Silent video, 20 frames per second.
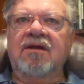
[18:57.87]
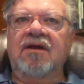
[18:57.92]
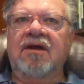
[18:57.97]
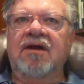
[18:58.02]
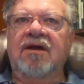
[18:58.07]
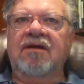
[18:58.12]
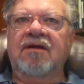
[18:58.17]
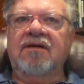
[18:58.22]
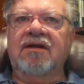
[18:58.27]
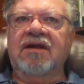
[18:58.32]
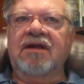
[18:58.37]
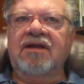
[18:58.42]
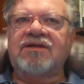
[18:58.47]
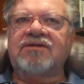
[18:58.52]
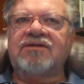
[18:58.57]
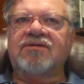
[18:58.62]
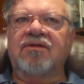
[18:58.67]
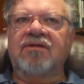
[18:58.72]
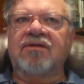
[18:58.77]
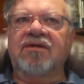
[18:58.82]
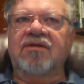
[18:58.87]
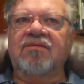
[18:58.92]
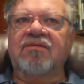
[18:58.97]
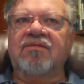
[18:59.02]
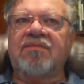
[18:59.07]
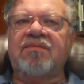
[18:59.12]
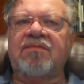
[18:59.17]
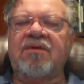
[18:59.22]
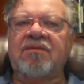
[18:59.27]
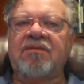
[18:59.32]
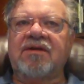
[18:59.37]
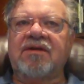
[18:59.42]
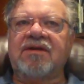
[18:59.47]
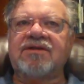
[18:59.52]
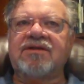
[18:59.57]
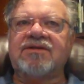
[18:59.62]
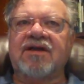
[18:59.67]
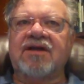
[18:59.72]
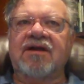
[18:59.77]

At least on the Republican